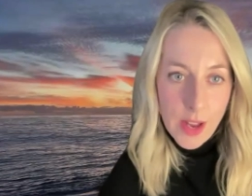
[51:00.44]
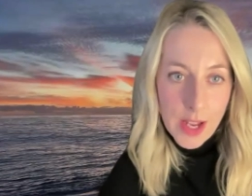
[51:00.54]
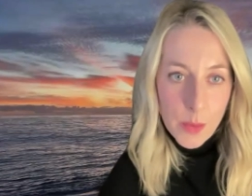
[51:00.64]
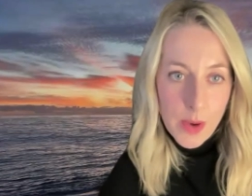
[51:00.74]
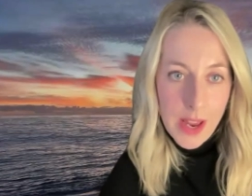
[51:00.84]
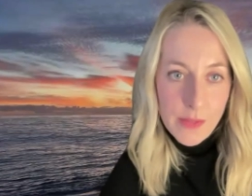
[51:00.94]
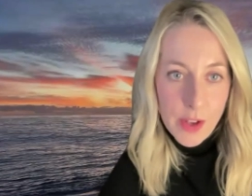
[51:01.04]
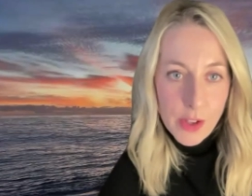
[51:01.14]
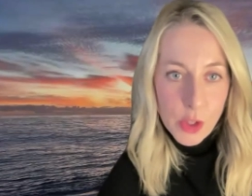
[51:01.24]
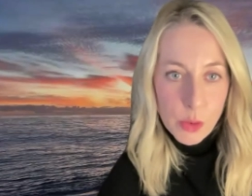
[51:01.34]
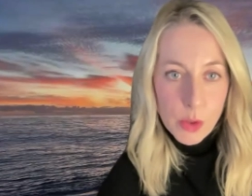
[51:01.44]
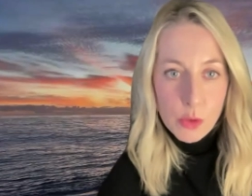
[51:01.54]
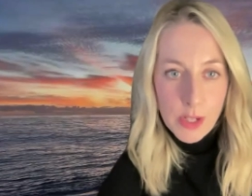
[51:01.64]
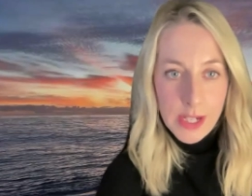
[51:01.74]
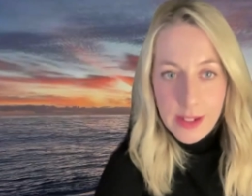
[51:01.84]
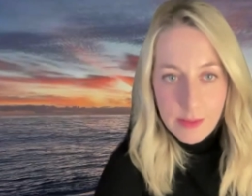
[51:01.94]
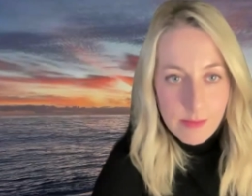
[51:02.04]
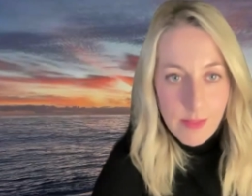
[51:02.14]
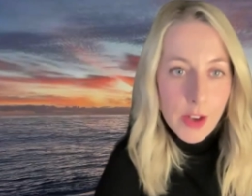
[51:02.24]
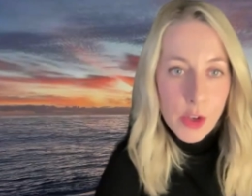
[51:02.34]
So like whenever you agree
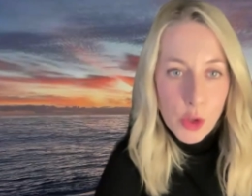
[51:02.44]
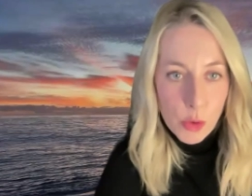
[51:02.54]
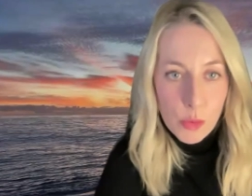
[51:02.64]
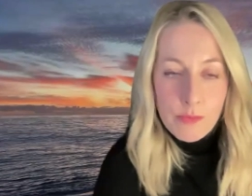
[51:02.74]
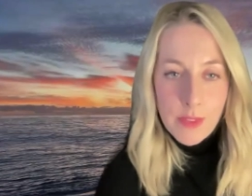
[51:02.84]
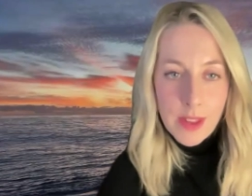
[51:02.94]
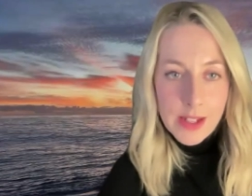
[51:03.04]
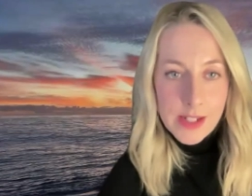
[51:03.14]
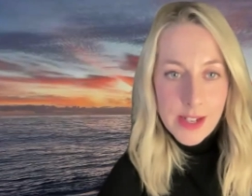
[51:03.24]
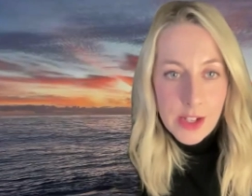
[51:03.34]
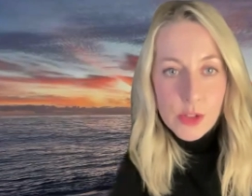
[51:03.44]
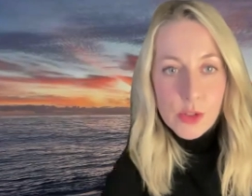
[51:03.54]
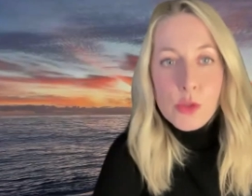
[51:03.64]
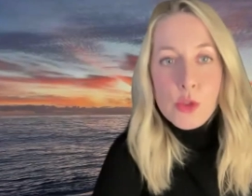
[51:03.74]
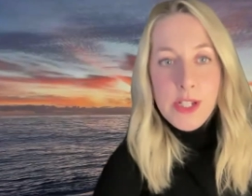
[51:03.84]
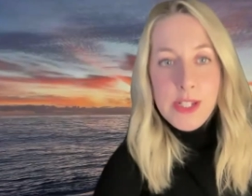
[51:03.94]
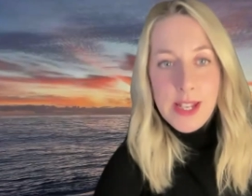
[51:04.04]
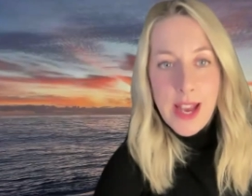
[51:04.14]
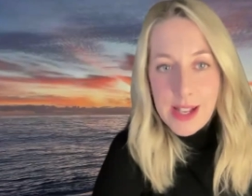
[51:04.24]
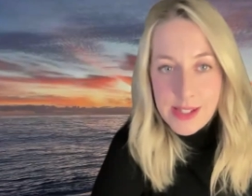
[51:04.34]
a new international
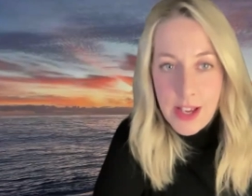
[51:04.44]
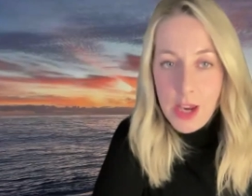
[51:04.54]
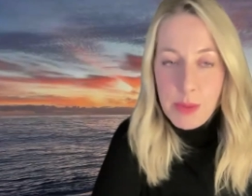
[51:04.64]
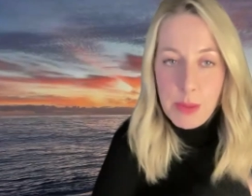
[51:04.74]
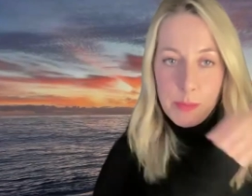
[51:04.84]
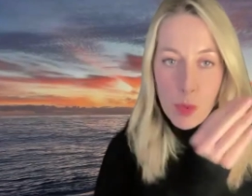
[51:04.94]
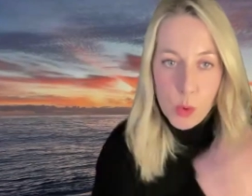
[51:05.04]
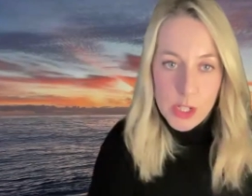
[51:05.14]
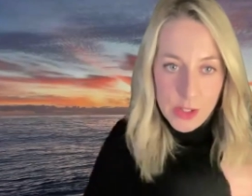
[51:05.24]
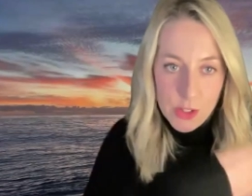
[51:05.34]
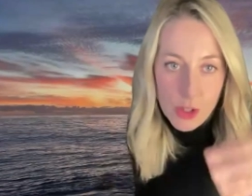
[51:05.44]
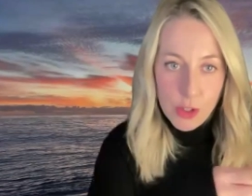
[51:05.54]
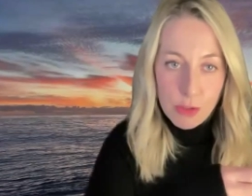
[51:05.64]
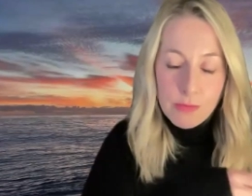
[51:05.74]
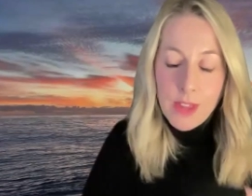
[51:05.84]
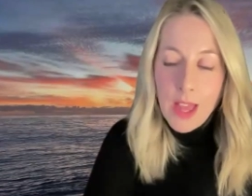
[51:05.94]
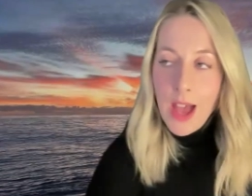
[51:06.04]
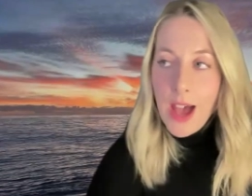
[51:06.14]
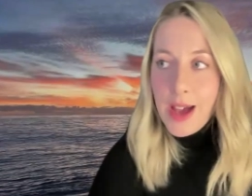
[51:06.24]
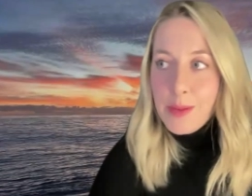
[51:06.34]
treaty, it has to kind of be brought into
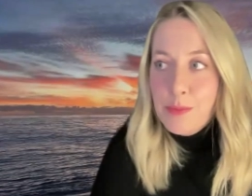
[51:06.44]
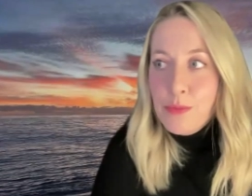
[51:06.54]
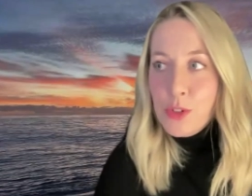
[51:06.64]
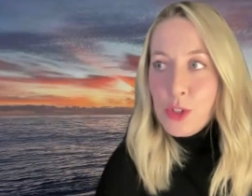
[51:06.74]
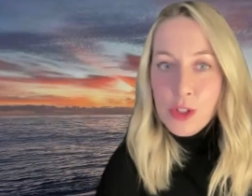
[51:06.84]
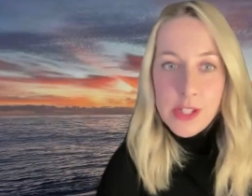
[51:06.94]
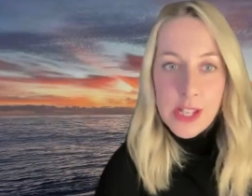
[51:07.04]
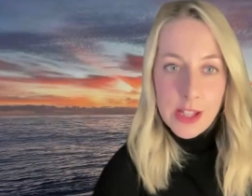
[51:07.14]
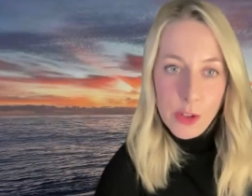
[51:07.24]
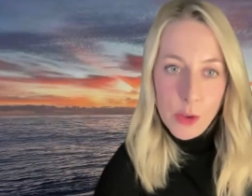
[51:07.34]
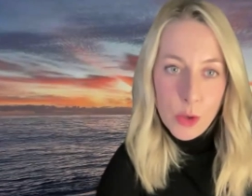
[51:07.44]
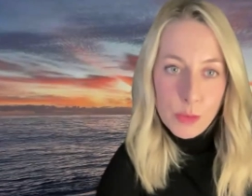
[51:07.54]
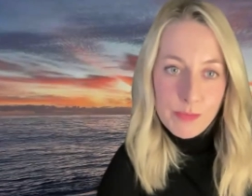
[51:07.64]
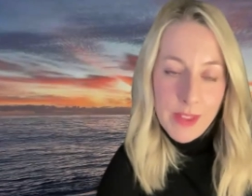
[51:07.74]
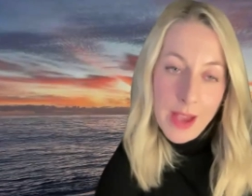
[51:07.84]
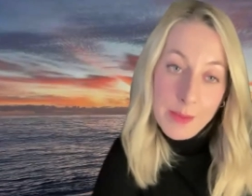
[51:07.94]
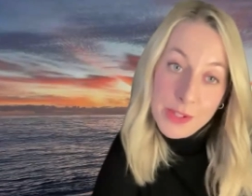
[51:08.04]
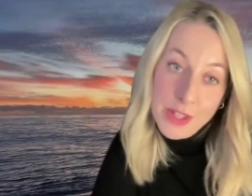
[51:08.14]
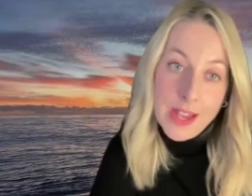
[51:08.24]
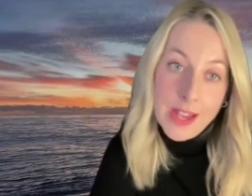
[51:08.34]
New Zealand law.
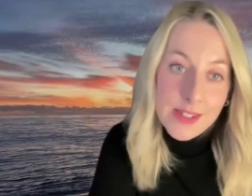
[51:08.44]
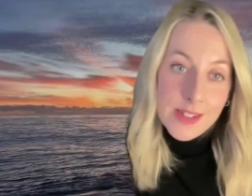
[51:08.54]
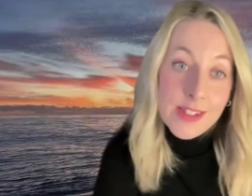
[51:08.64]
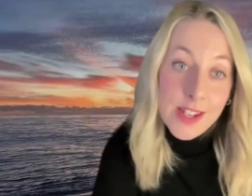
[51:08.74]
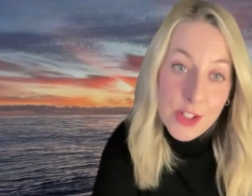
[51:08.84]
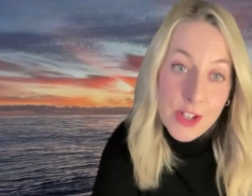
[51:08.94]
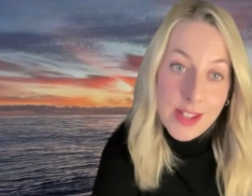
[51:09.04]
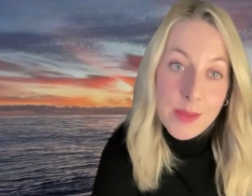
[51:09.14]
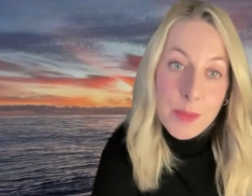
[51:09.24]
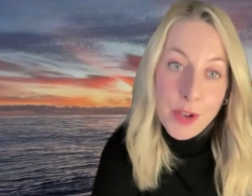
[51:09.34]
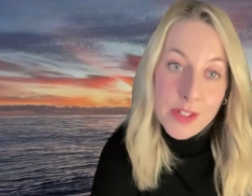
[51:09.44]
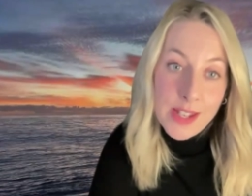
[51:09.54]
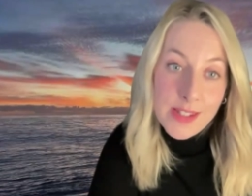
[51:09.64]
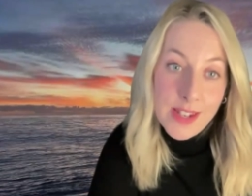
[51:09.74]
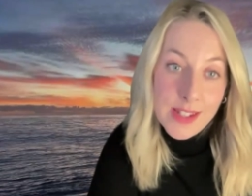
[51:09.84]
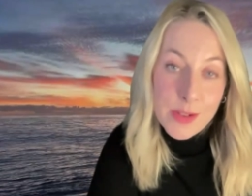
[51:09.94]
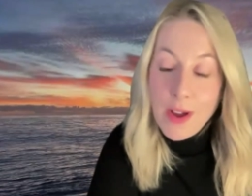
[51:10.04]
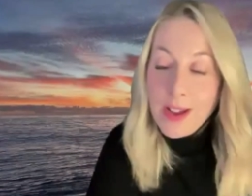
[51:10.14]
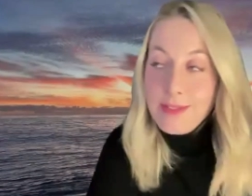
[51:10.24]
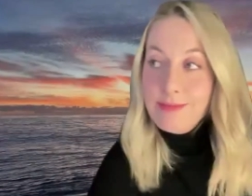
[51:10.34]
So that's essentially the process, and it's
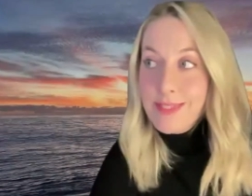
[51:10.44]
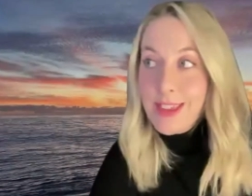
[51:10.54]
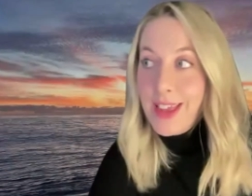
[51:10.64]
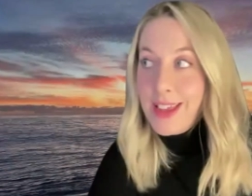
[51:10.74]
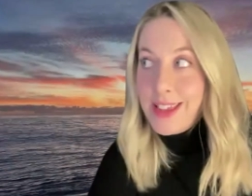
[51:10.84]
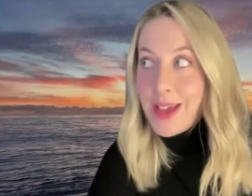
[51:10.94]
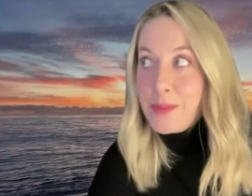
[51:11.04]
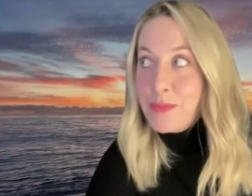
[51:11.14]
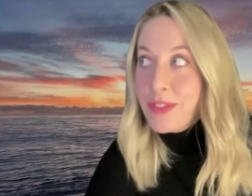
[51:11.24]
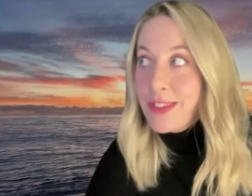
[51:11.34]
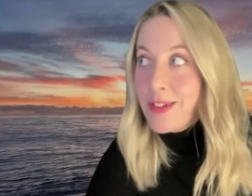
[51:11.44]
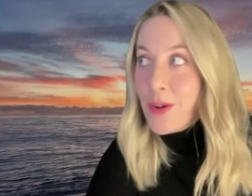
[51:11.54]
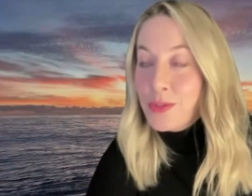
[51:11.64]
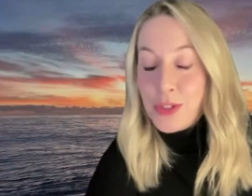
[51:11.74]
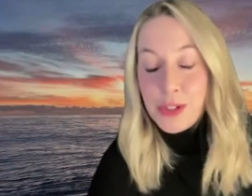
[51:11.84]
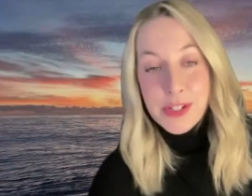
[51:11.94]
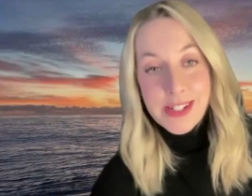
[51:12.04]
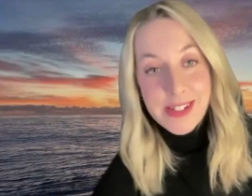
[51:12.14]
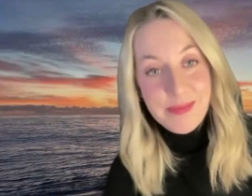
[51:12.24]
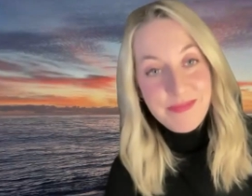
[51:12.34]
quite,
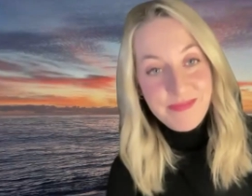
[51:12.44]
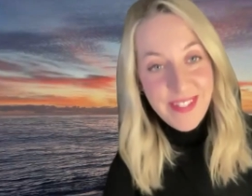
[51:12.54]
convoluted.